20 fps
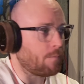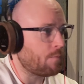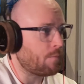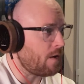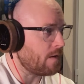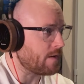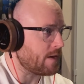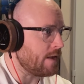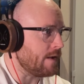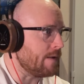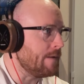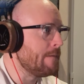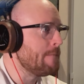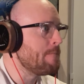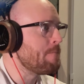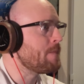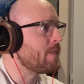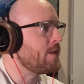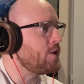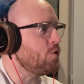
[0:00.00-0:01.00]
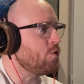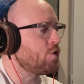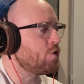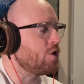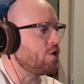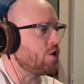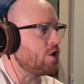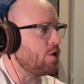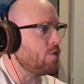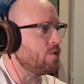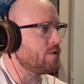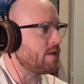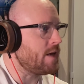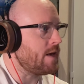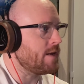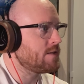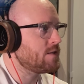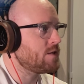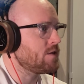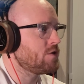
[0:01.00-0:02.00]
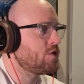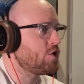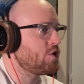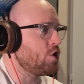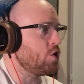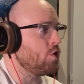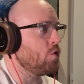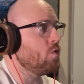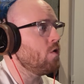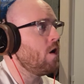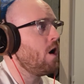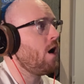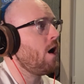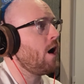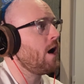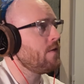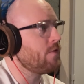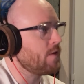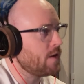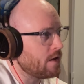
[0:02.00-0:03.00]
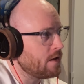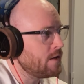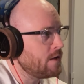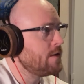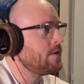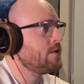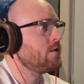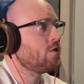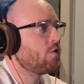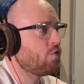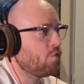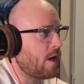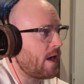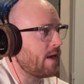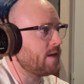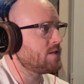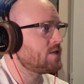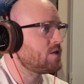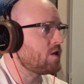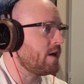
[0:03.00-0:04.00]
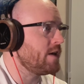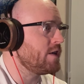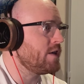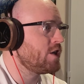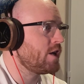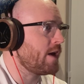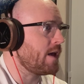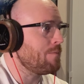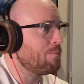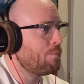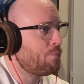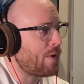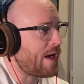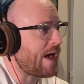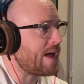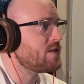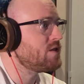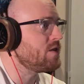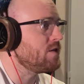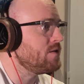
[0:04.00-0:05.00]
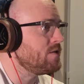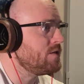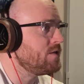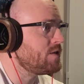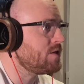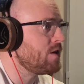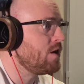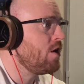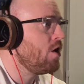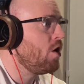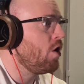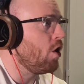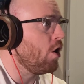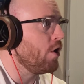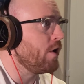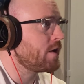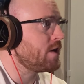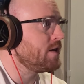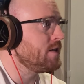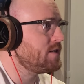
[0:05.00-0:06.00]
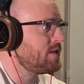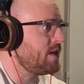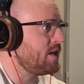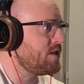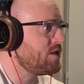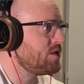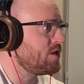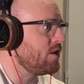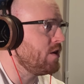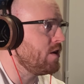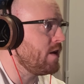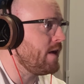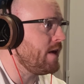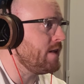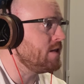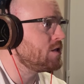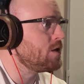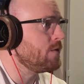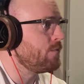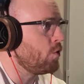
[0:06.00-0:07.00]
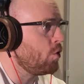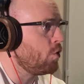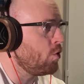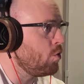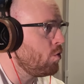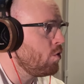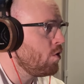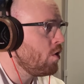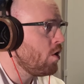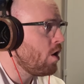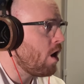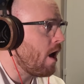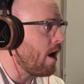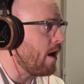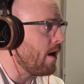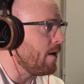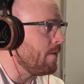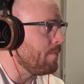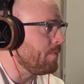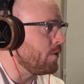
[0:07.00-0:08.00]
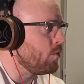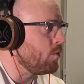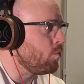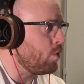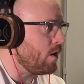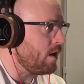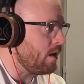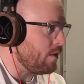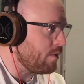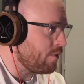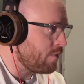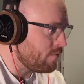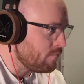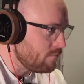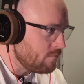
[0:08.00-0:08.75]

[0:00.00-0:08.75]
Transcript: plugin. You can use it to either create sidechain patterns on a consistent interval with